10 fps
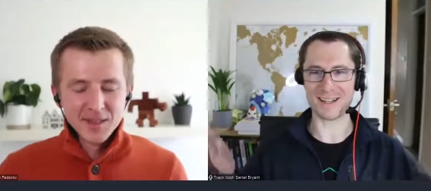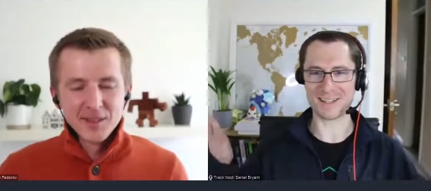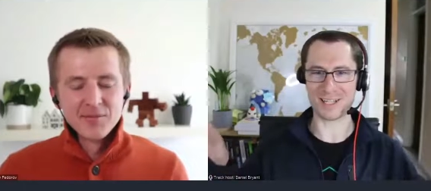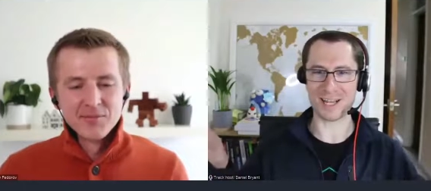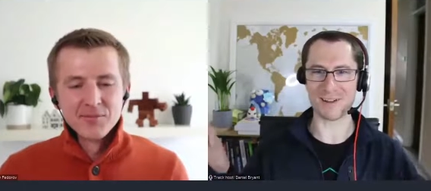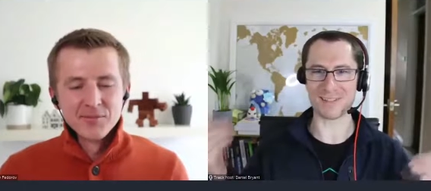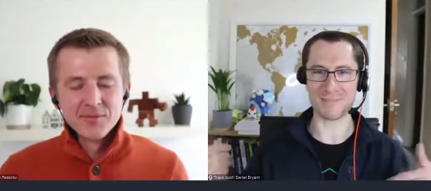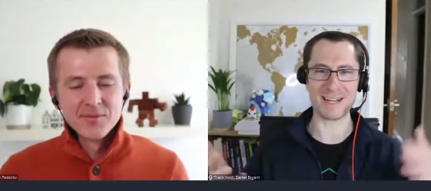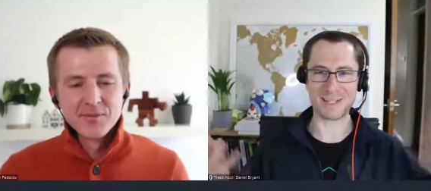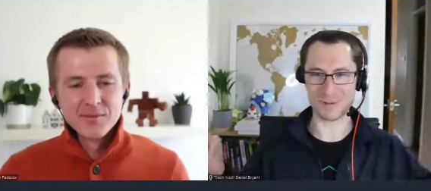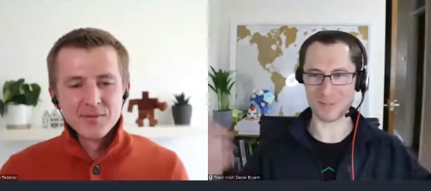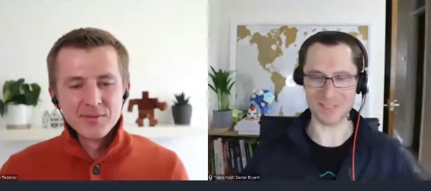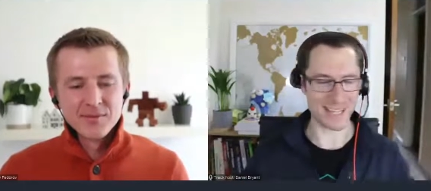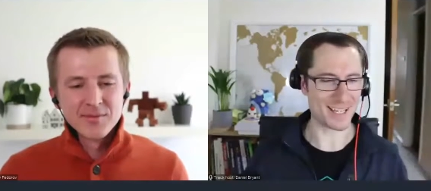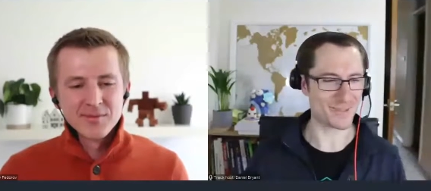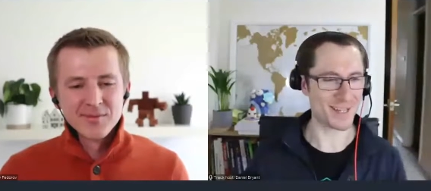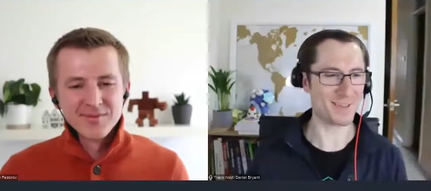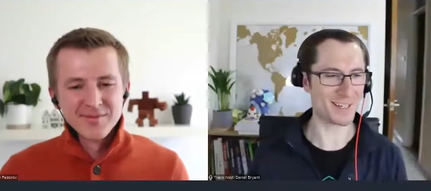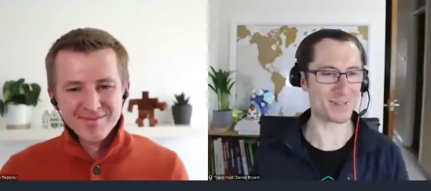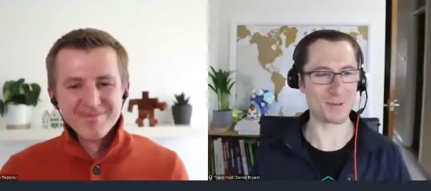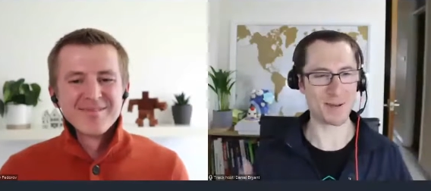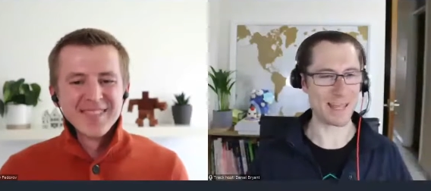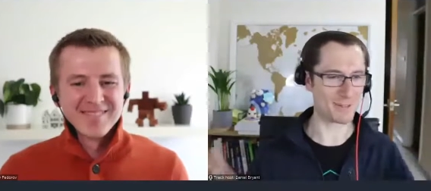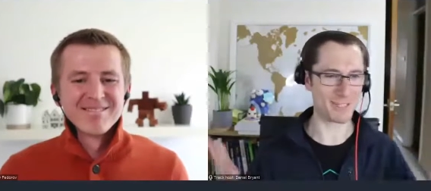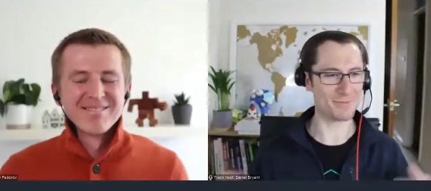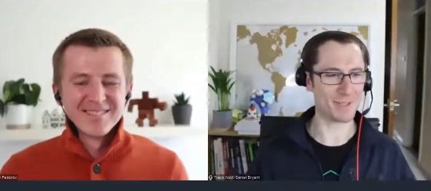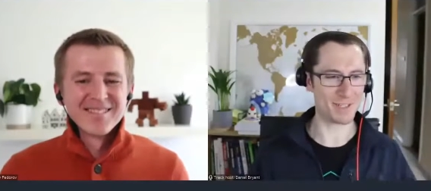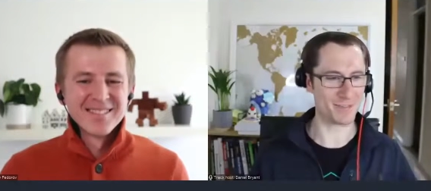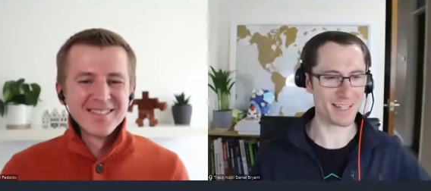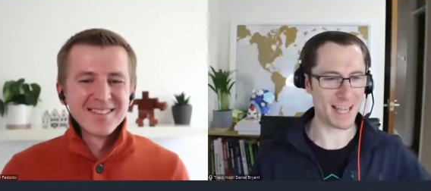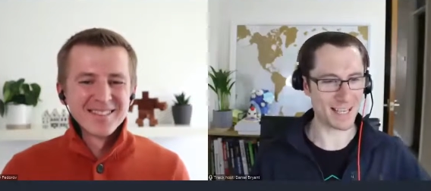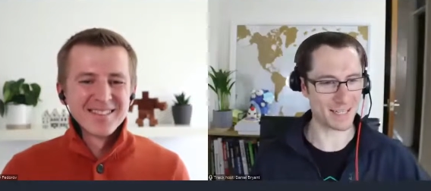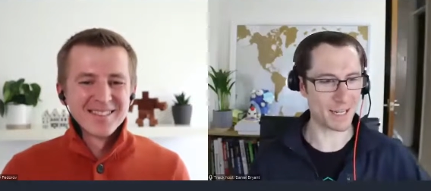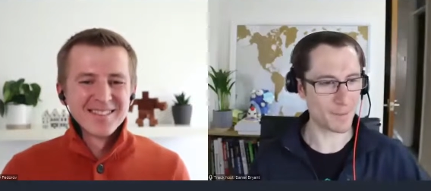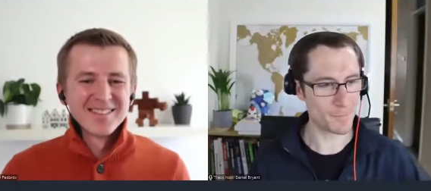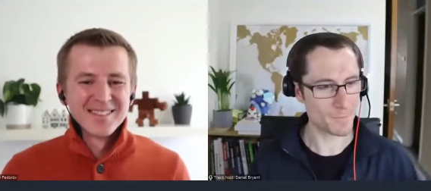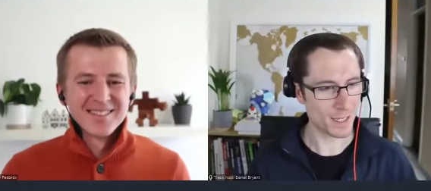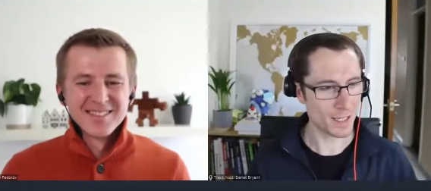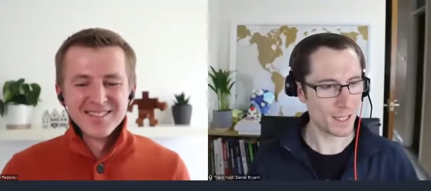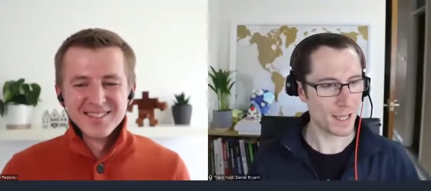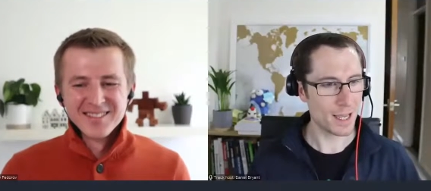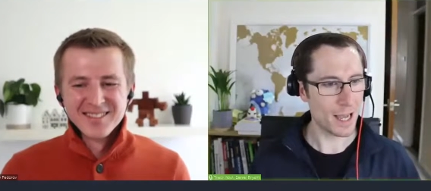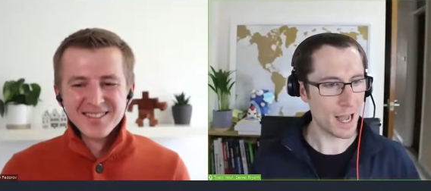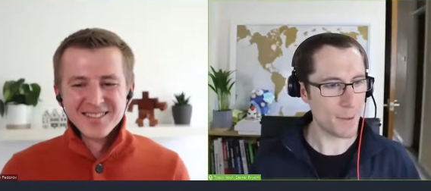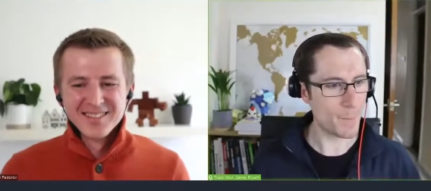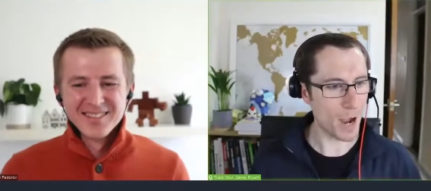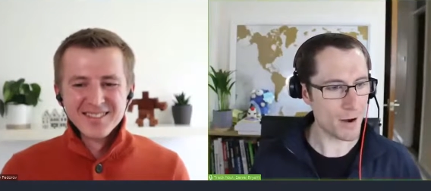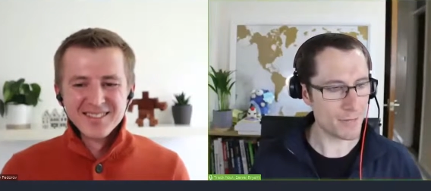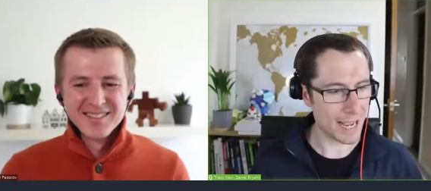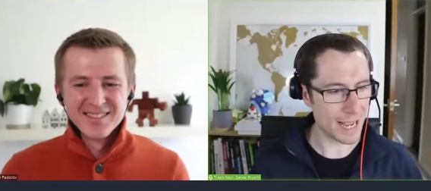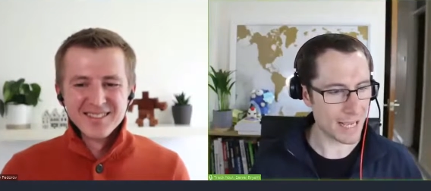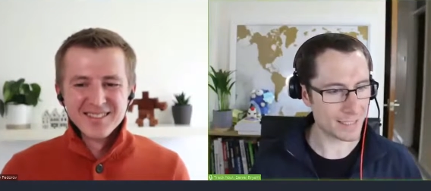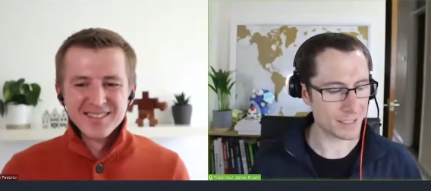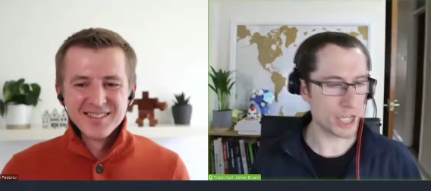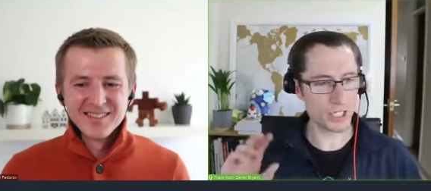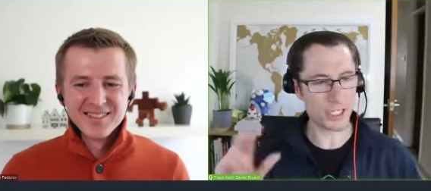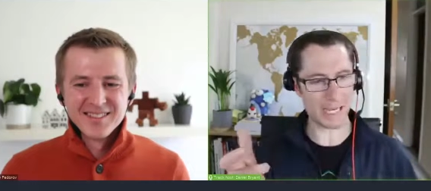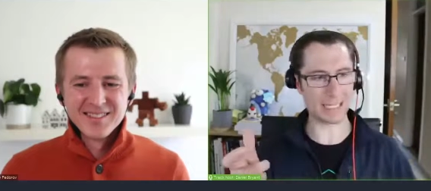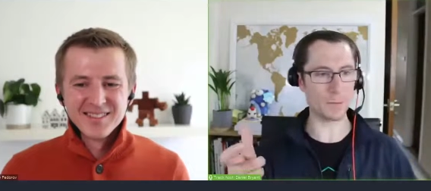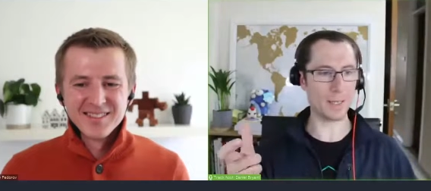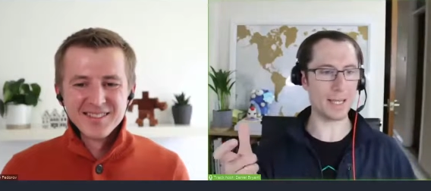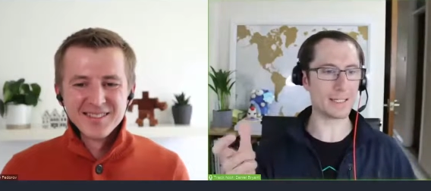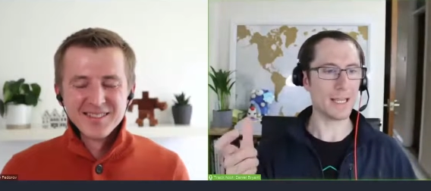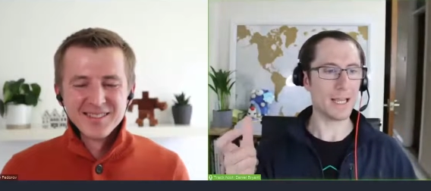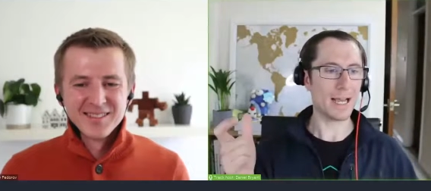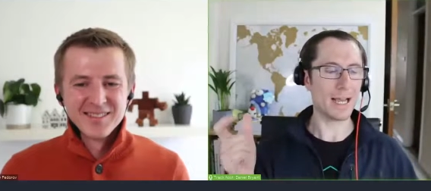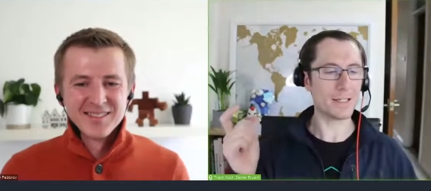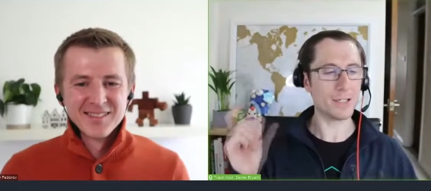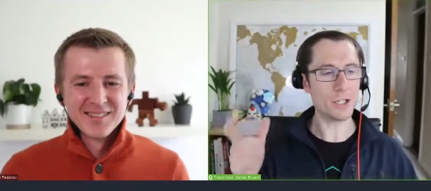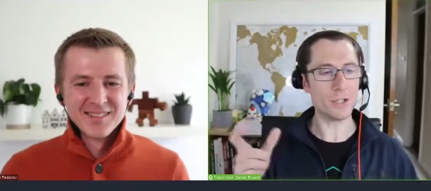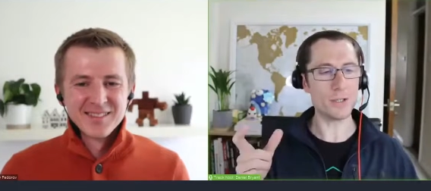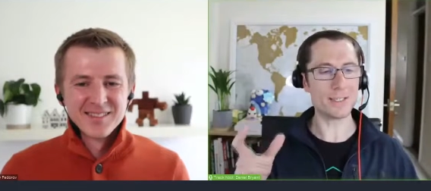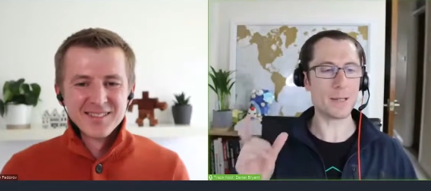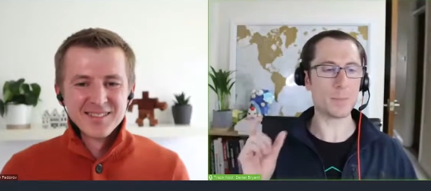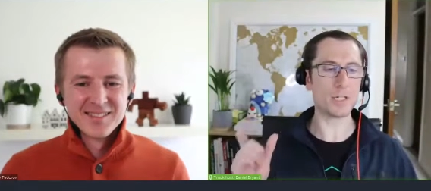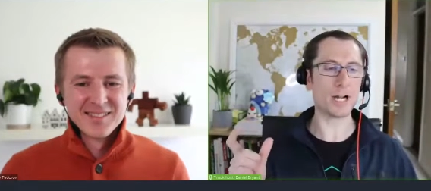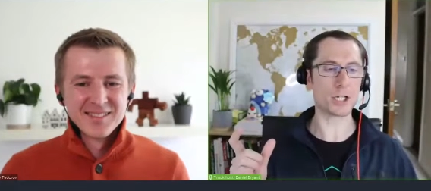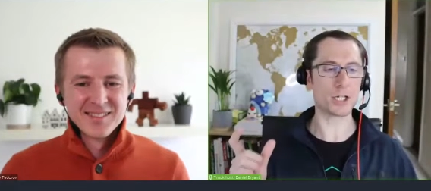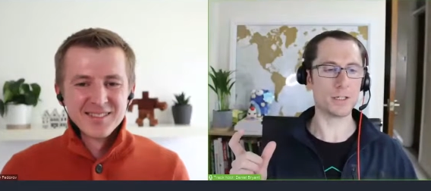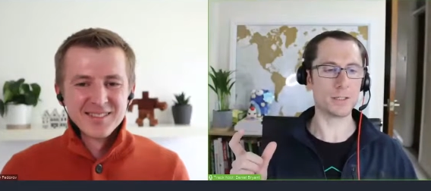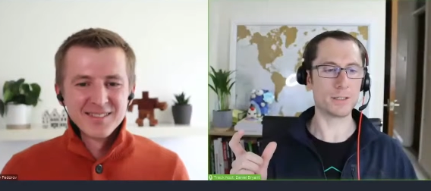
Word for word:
Speaker 1: server. Yeah. I've seen many talks over the years with Netflix talk about that, which is yeah. which is fantastic. Uh, Byron asks, changing tack a little bit, uh, do you see in production